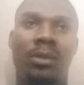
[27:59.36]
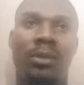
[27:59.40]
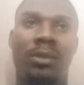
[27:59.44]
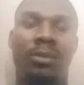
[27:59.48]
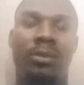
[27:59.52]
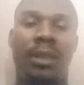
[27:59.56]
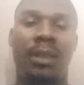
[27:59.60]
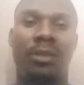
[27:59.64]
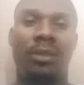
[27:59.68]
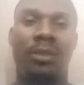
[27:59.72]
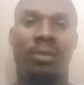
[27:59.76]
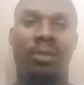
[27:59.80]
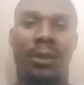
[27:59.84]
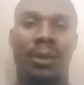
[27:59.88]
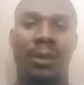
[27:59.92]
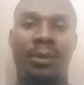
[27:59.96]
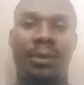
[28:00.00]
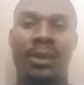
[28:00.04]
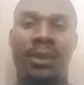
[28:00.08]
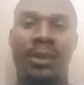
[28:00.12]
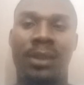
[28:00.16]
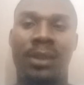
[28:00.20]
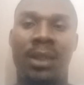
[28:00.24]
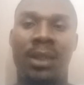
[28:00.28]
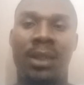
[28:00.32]

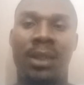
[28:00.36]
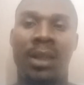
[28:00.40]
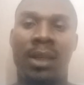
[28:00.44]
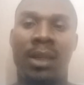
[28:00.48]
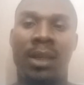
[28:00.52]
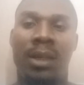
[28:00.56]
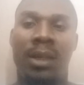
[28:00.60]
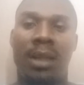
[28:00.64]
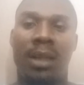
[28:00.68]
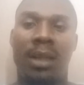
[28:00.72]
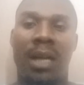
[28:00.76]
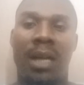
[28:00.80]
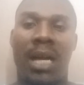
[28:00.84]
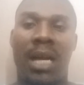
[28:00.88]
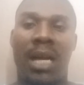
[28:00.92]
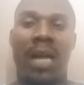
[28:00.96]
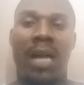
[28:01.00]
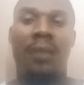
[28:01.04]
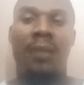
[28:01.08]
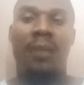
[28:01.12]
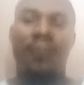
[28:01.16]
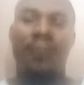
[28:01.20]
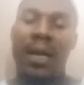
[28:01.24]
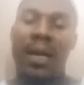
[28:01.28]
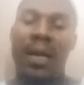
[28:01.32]
transcripts.
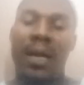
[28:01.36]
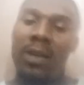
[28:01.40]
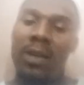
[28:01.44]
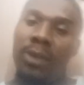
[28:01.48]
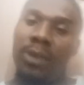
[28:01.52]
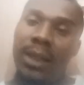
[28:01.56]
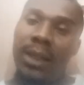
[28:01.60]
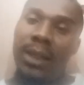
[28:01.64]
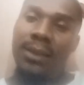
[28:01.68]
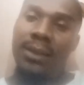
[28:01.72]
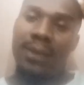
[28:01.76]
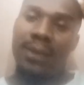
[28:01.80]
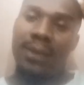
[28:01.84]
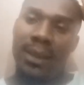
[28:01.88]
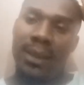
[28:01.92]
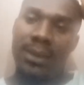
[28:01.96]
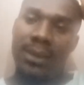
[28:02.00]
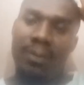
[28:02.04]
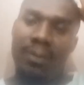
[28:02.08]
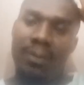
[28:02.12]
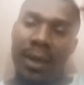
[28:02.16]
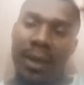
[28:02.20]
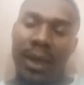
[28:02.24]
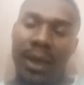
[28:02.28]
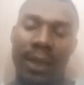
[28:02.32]
I've actually
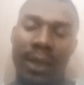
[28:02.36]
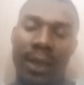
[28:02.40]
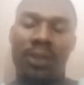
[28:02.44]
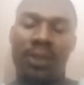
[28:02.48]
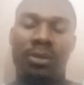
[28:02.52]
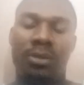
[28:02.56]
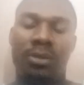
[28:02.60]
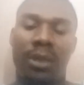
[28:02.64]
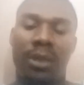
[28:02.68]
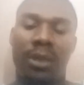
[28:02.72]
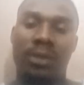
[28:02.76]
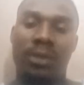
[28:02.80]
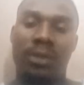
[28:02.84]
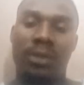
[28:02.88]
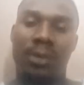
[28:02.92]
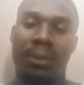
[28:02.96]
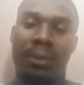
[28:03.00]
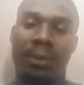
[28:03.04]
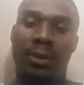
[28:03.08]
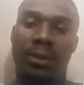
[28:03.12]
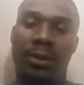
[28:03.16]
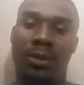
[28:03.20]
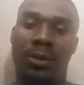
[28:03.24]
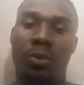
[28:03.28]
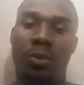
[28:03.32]
sent my
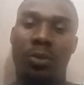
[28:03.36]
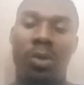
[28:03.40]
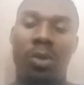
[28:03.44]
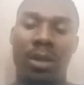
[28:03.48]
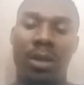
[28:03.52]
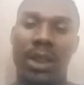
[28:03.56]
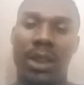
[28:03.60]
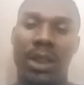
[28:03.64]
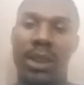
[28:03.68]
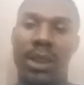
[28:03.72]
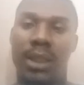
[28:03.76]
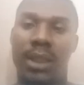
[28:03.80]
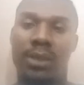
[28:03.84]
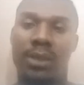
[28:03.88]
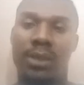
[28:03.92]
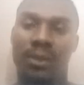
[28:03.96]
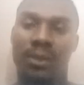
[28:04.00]
transcript to World Education